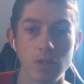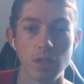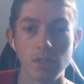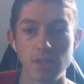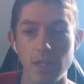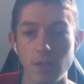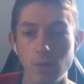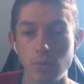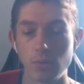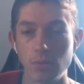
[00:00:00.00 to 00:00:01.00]
Say go.
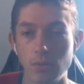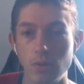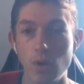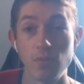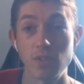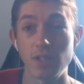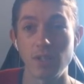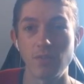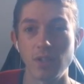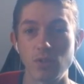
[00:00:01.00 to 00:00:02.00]
Obviously,
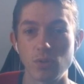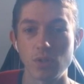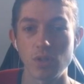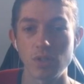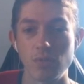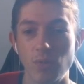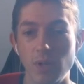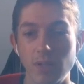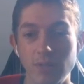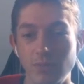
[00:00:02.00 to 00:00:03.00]
if he draws Cosmo
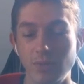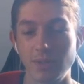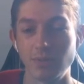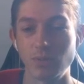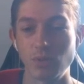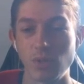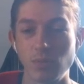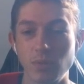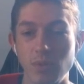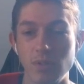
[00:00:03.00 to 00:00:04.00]
Brain, we're in trouble
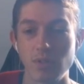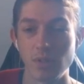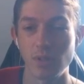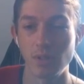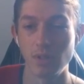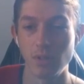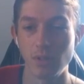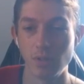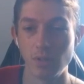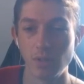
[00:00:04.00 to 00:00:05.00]
because
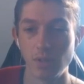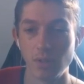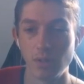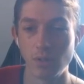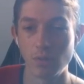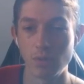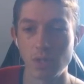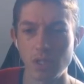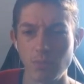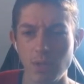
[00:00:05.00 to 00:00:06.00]
we're not
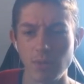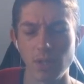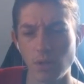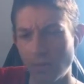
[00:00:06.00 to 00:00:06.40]
going to be able to get over